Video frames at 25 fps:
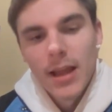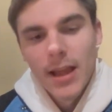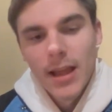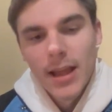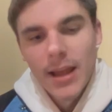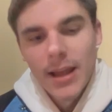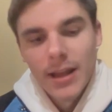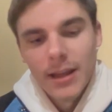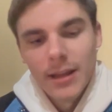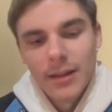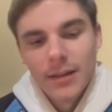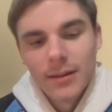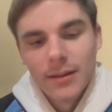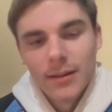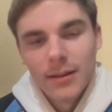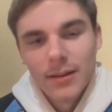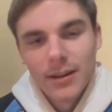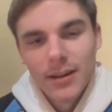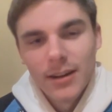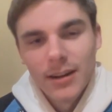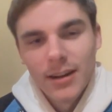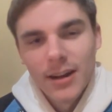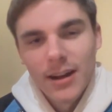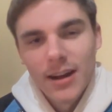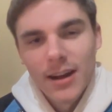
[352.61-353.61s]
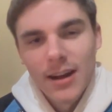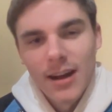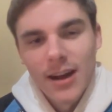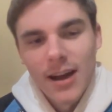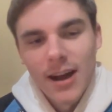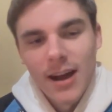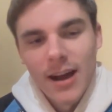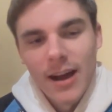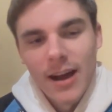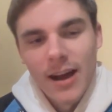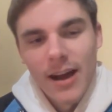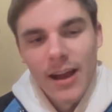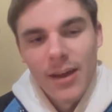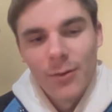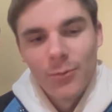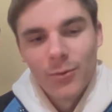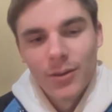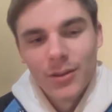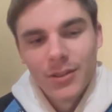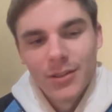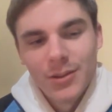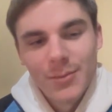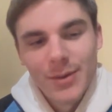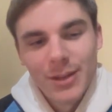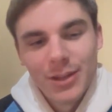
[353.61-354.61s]
and I
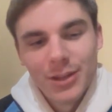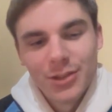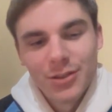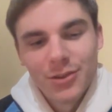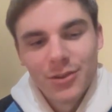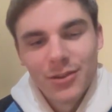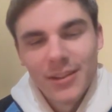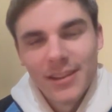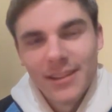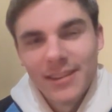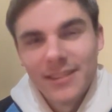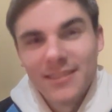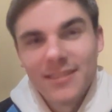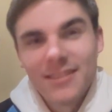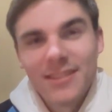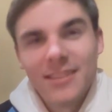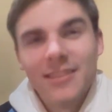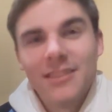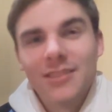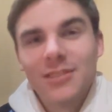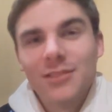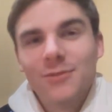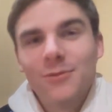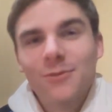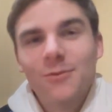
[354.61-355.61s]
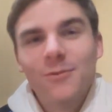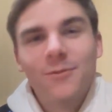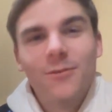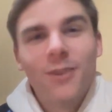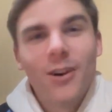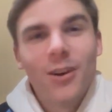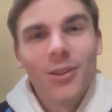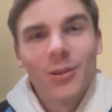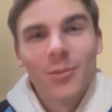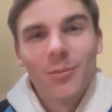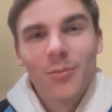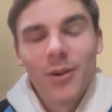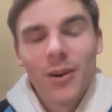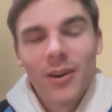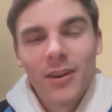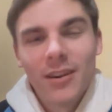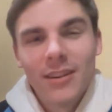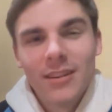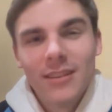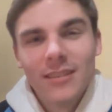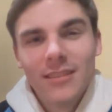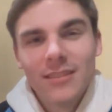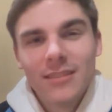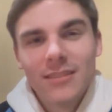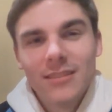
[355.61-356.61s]
want to make sure that this thing doesn't fall apart,